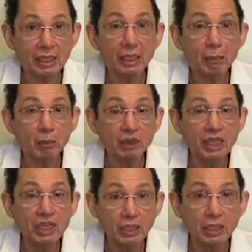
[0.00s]
but
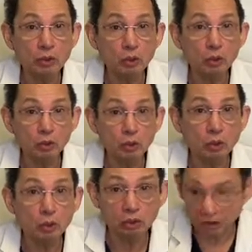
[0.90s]
they need to
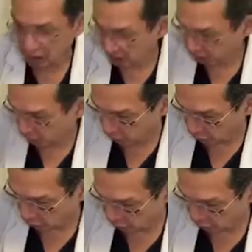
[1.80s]
control the temperature.